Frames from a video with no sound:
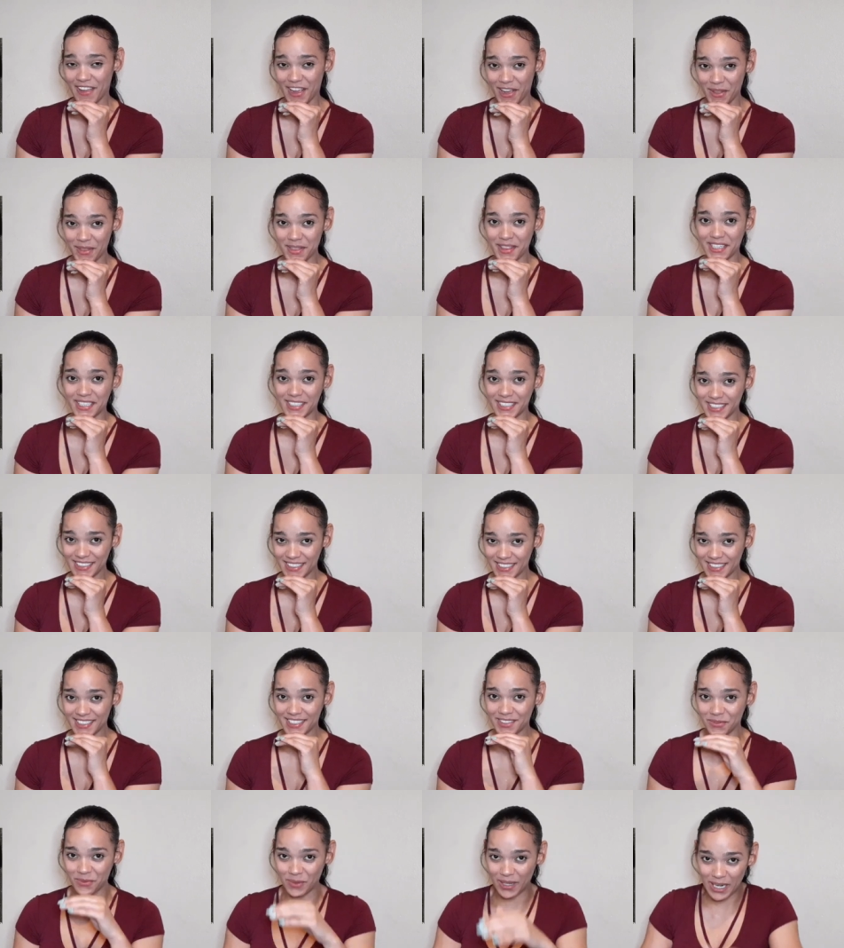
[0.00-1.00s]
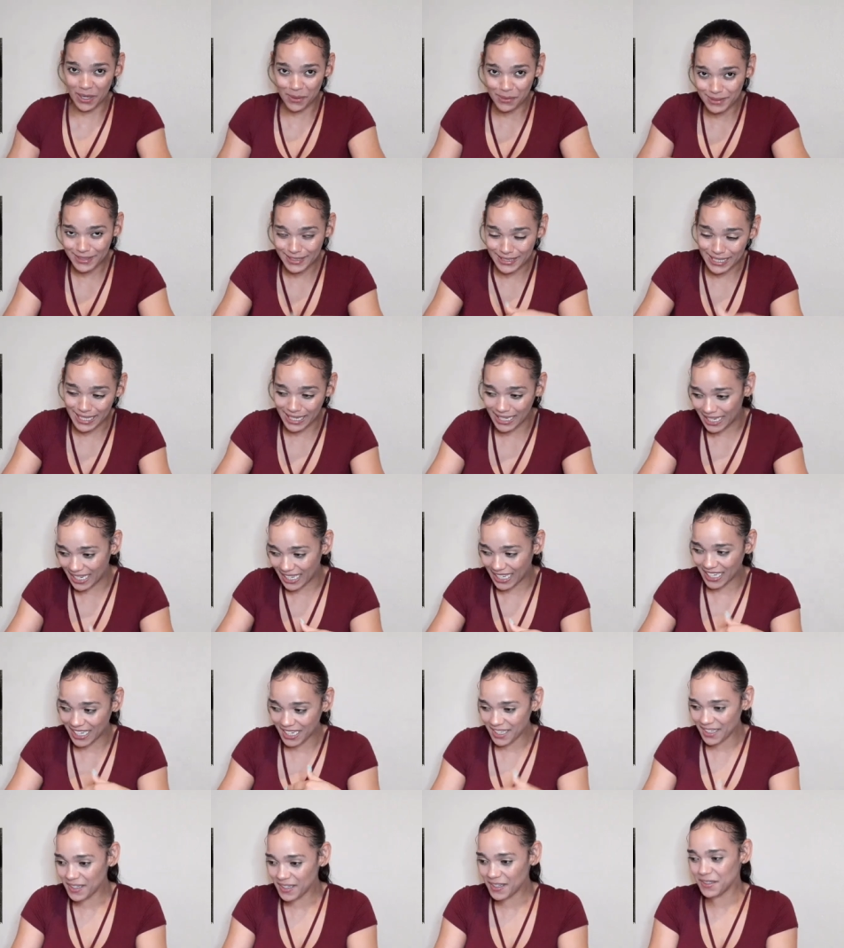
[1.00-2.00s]
found this while I was
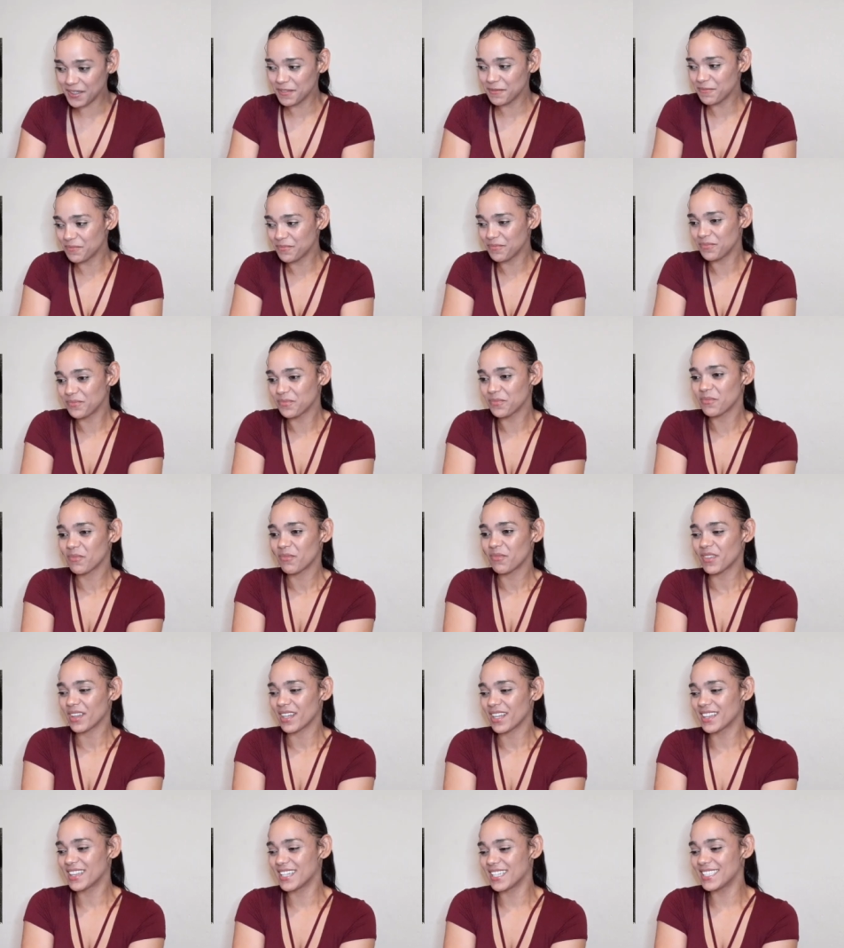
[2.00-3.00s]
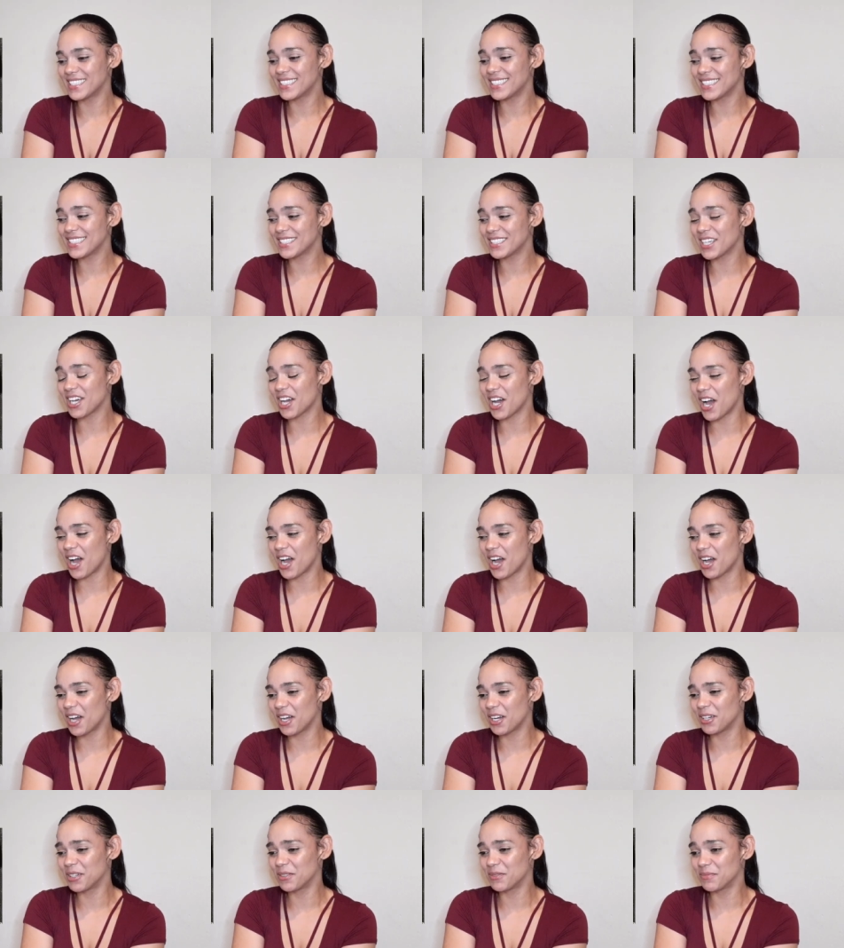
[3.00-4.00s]
digging. This is a,
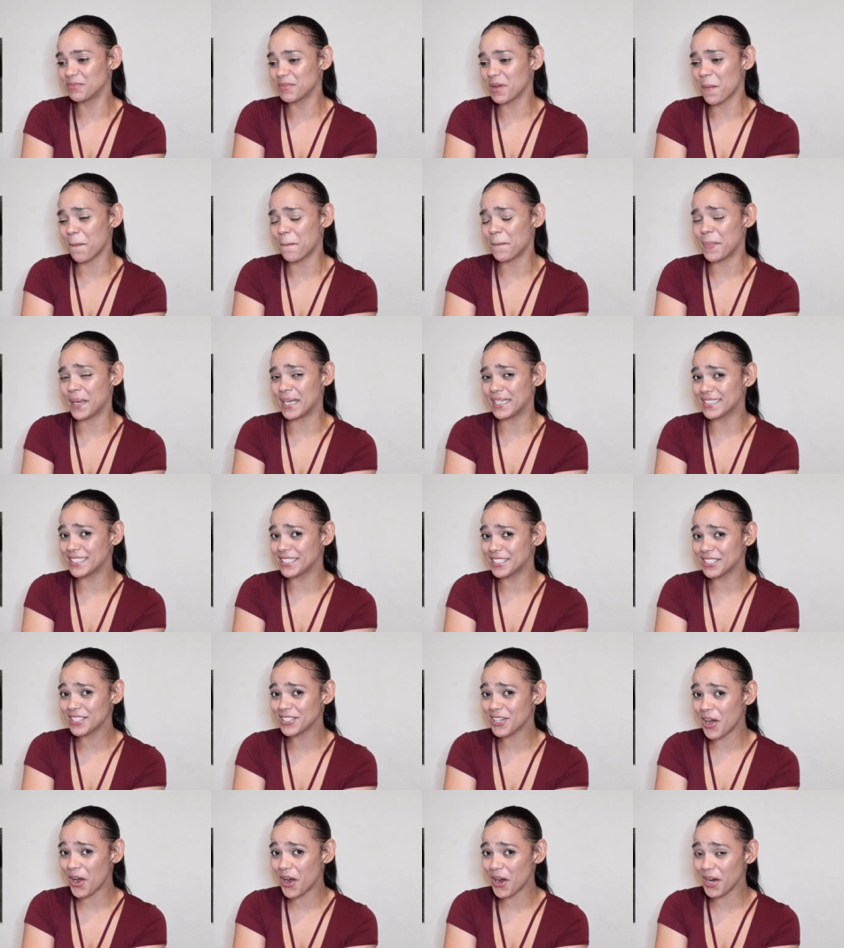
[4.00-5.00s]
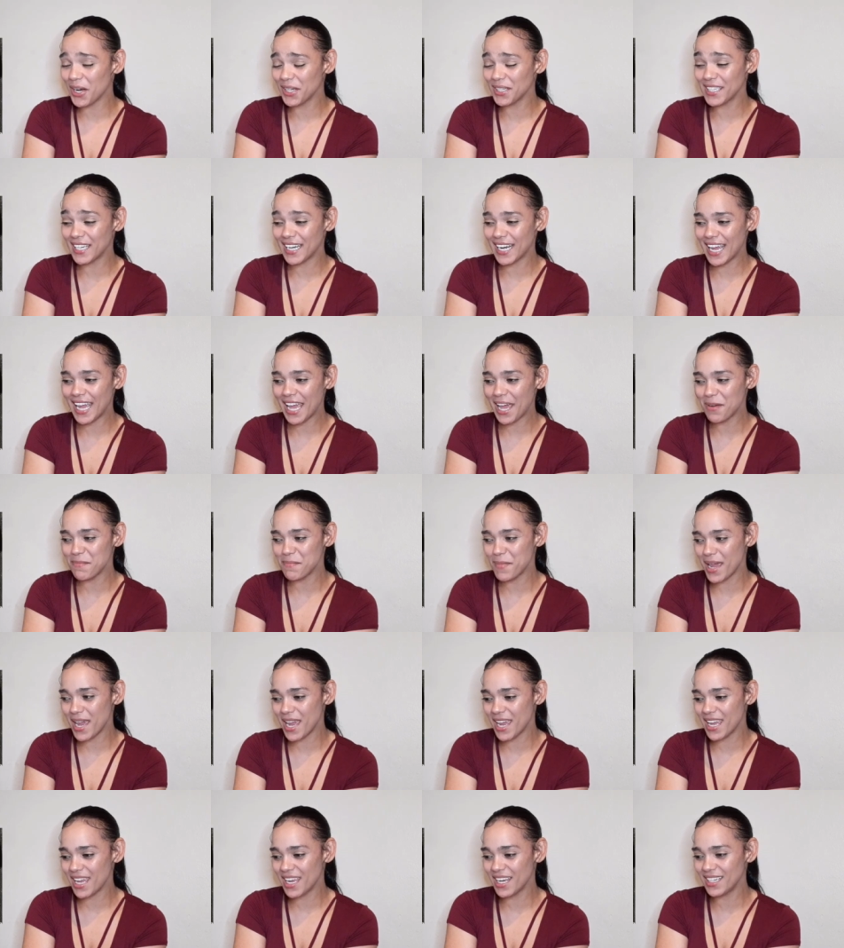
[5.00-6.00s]
um, a business card that I had
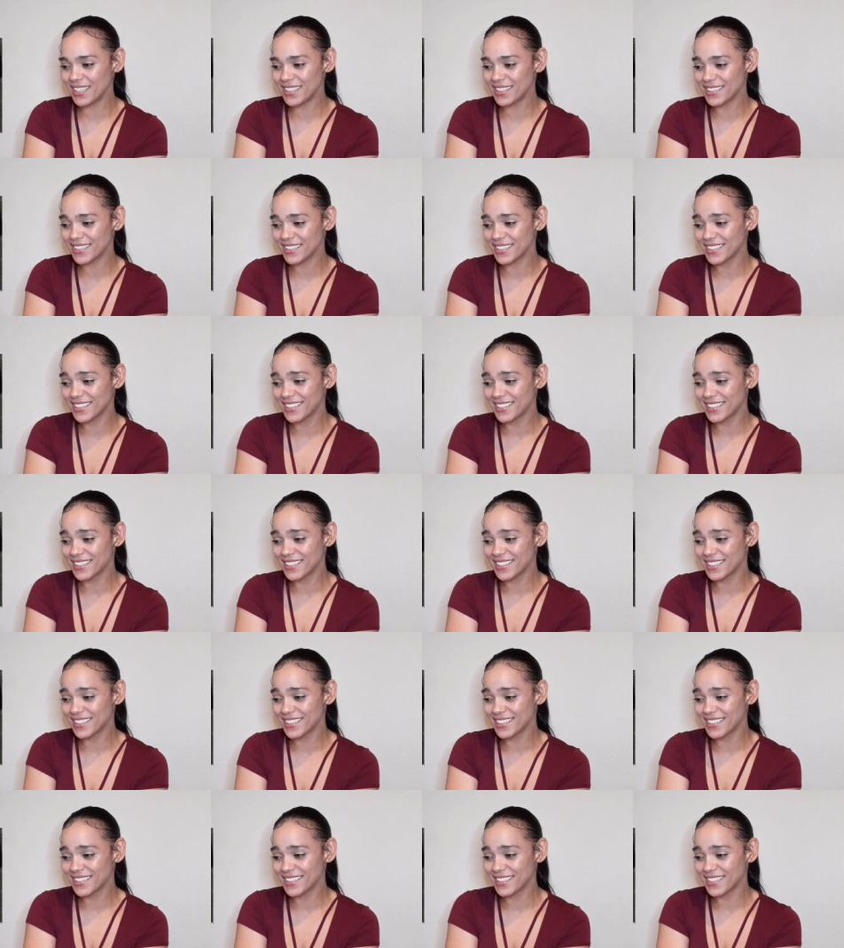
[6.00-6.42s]
made.